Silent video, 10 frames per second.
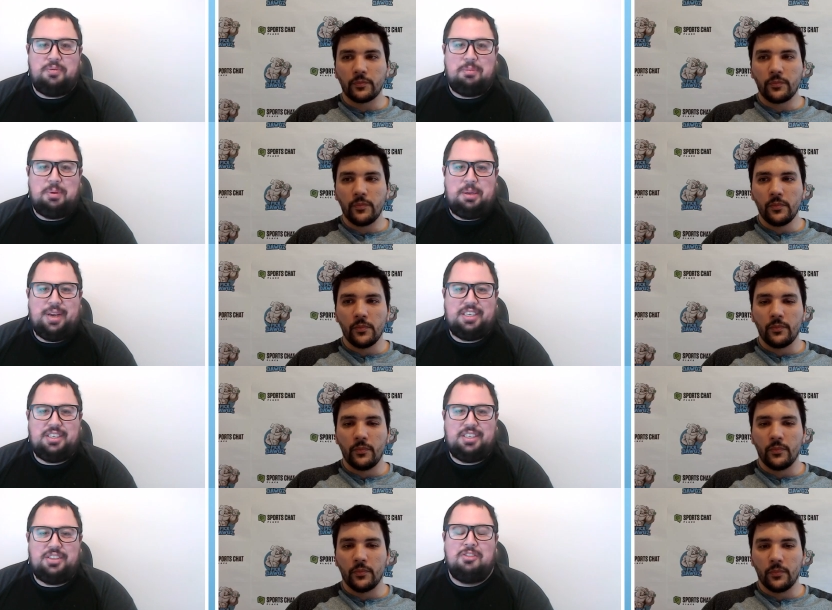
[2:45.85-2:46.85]
Speaker 1: VIP
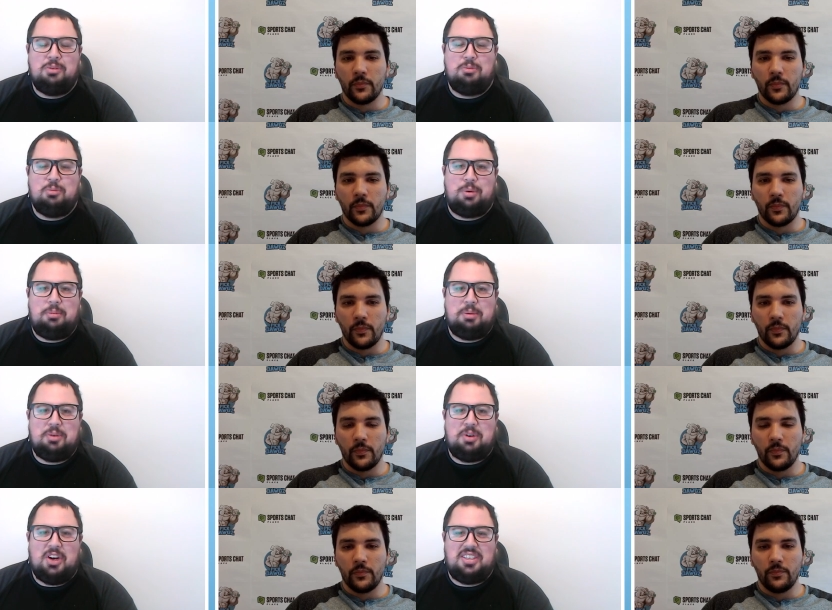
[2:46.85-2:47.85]
package for more premium
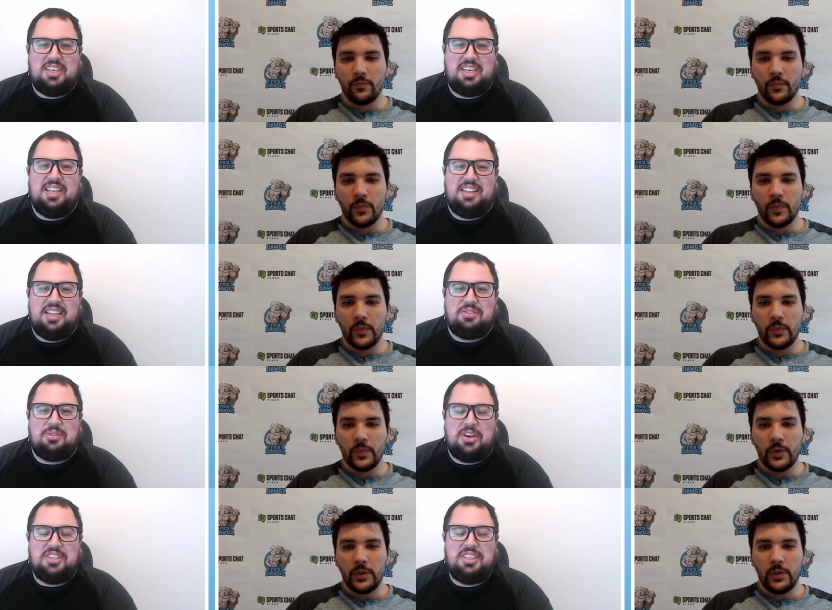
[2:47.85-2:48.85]
content. Thanks for
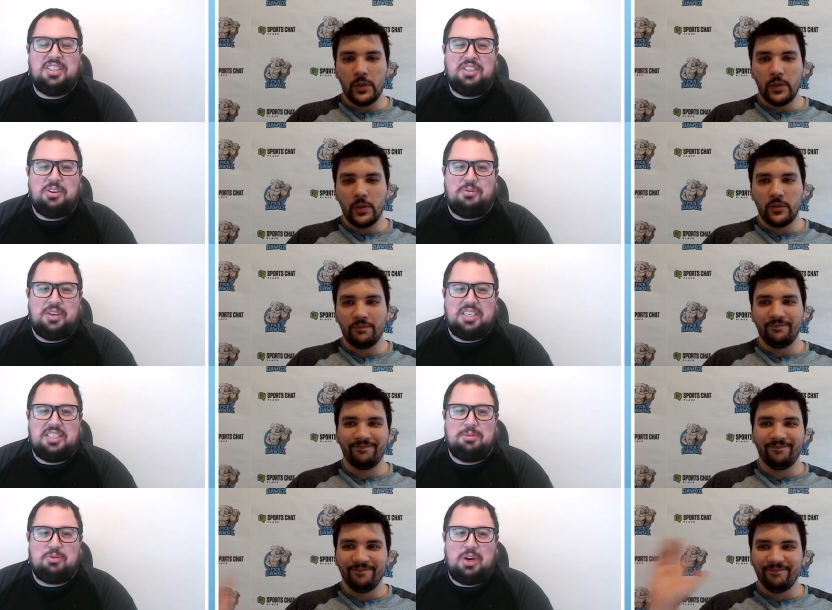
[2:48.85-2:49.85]
watching. Don't forget to
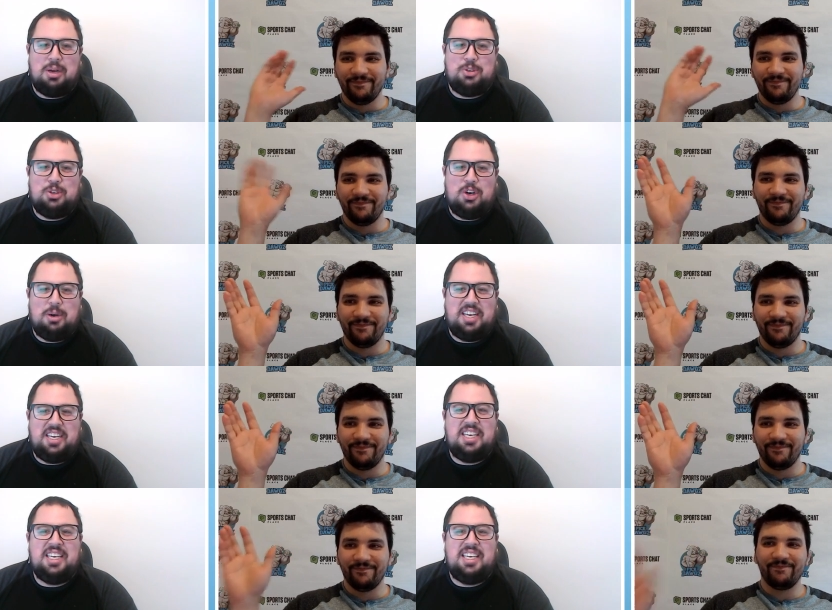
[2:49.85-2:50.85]
subscribe and drop a
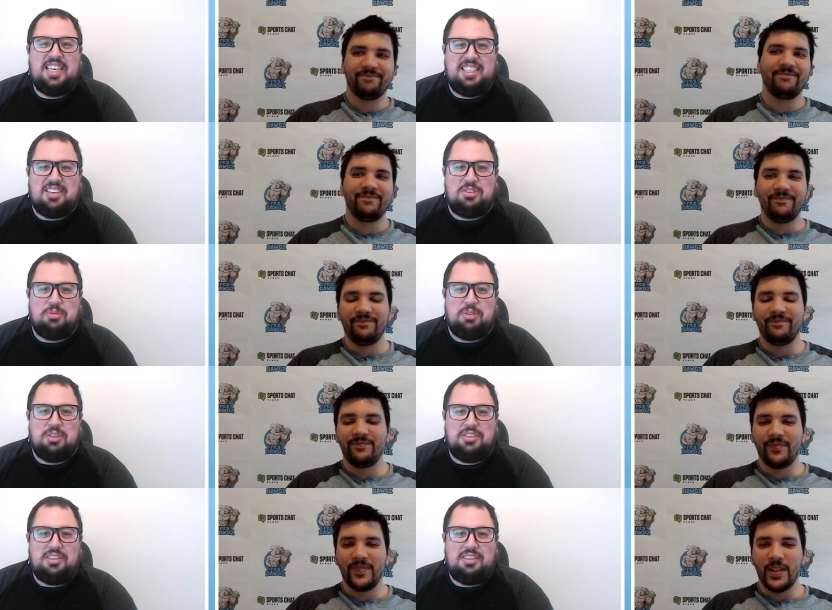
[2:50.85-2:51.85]
like. Let's catch some
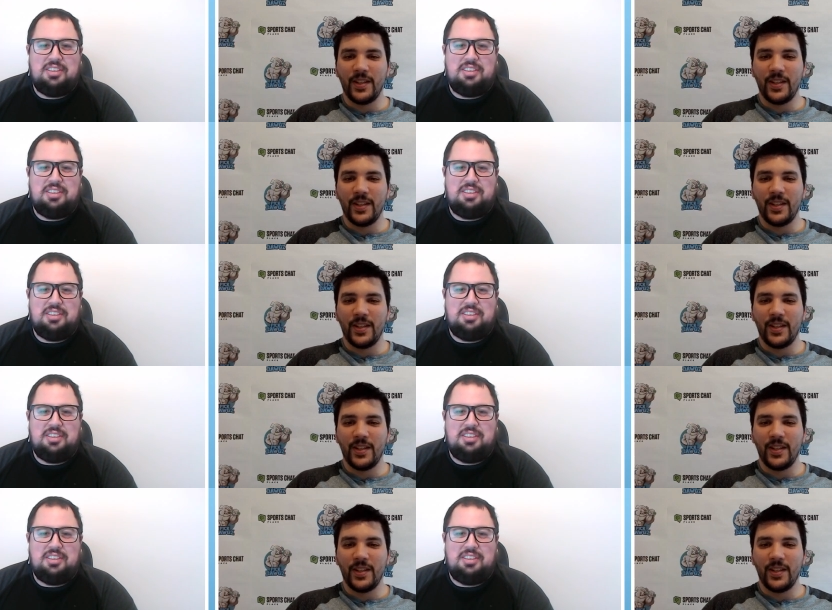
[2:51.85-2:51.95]
winners.